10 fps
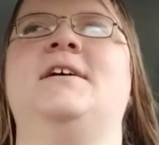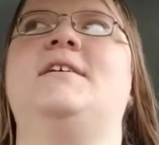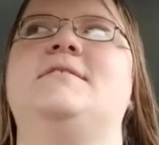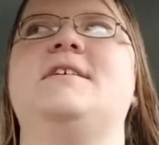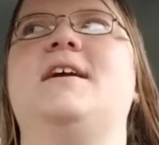I
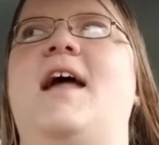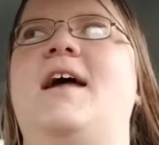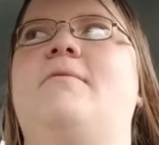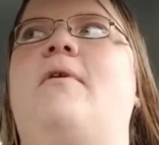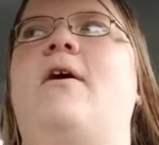was like,
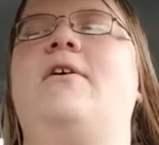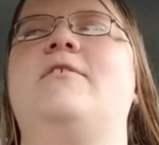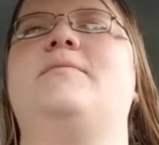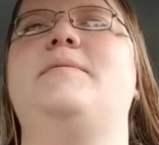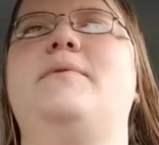hey, well,
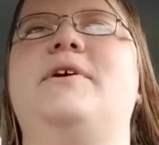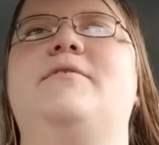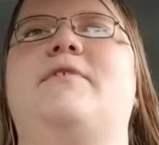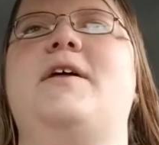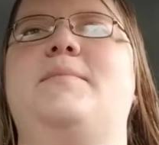if people
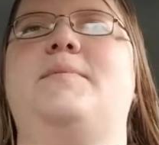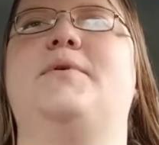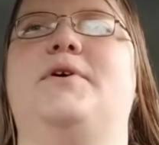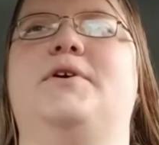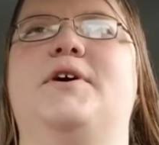can find
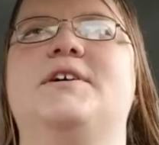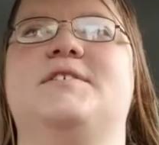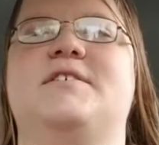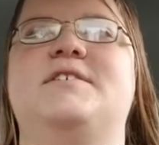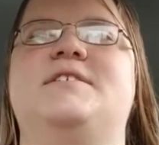people on
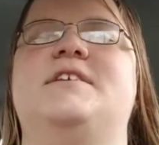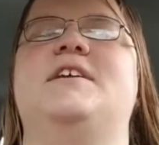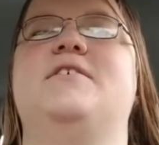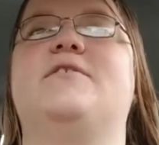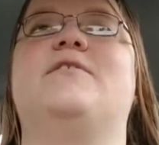Craigslist, and
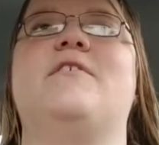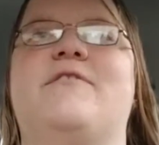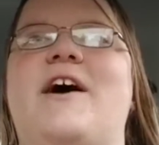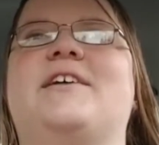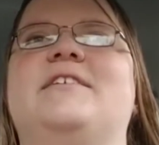I know for a
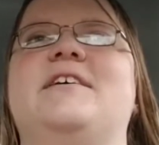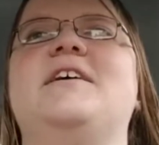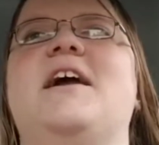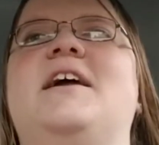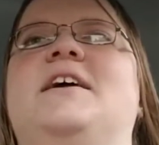fact that they
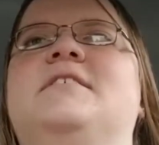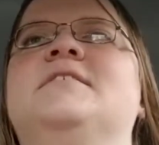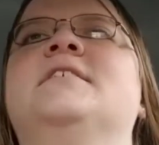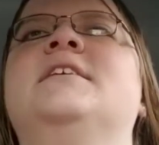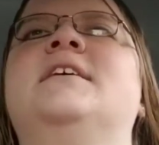
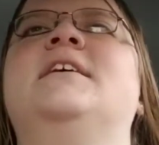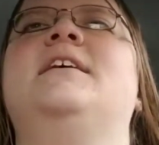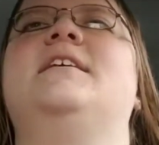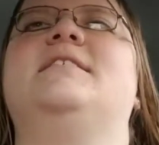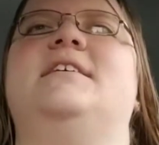can,
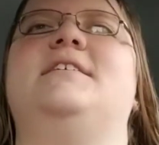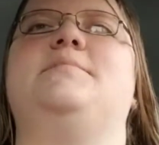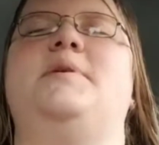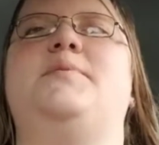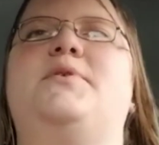
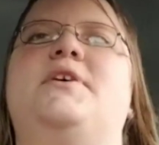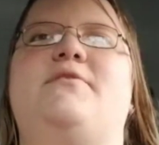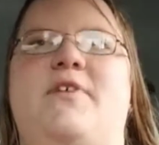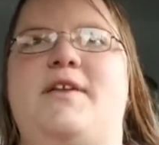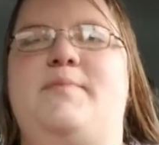then people
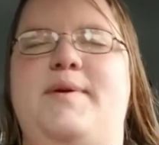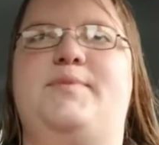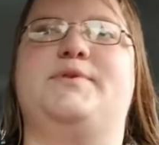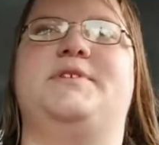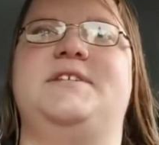can find
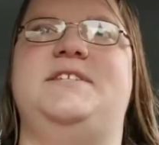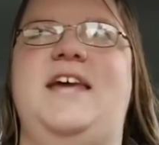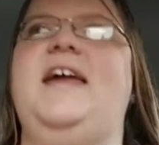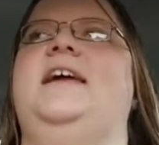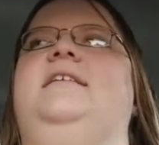people to
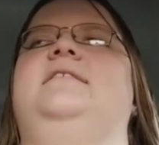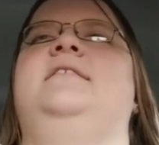date